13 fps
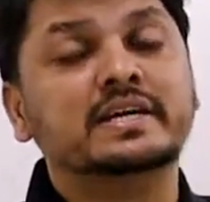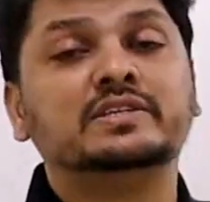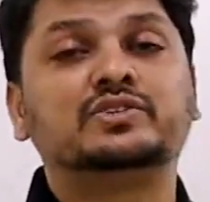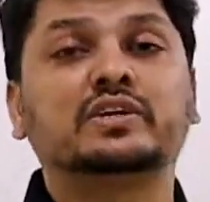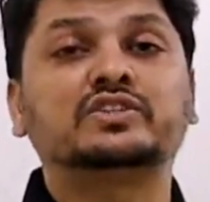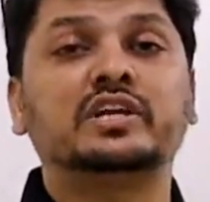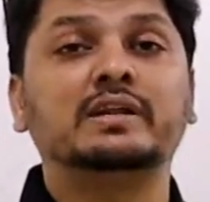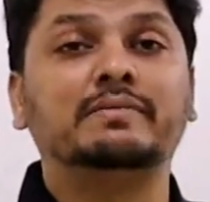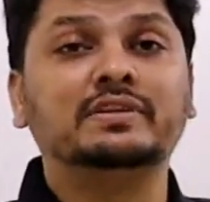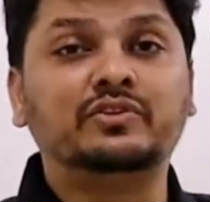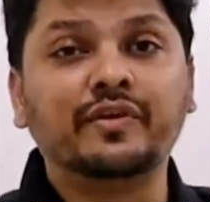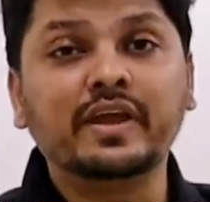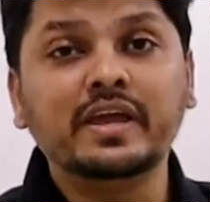Structure
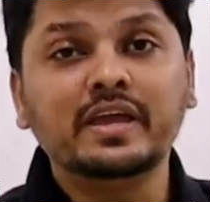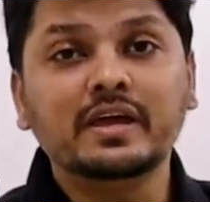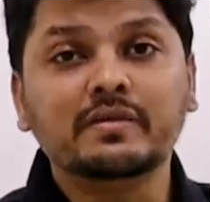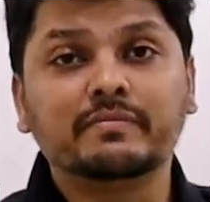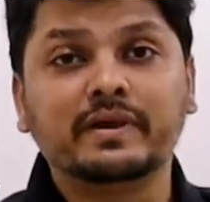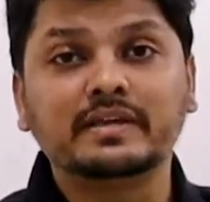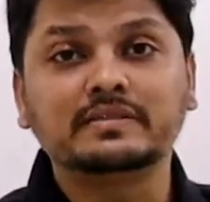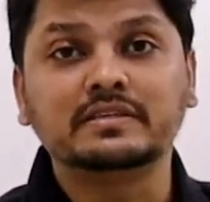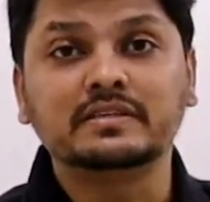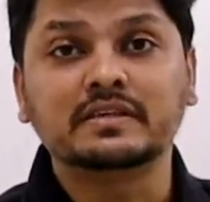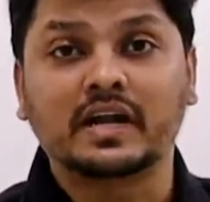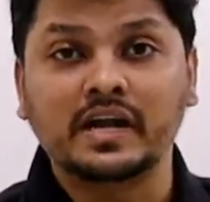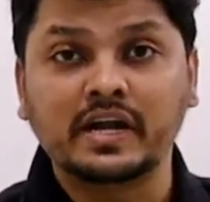number 3,
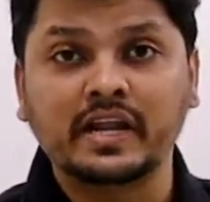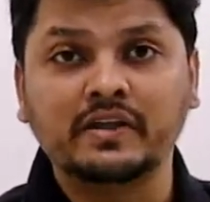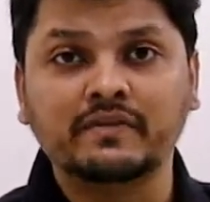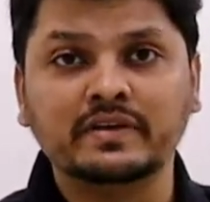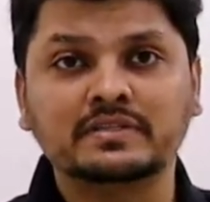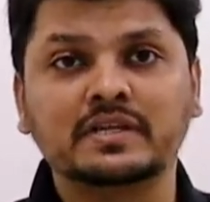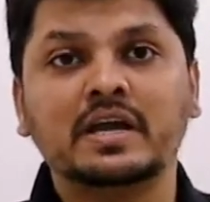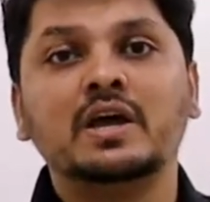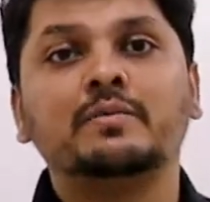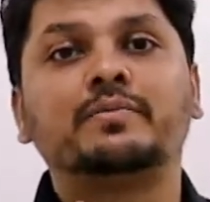present continuous.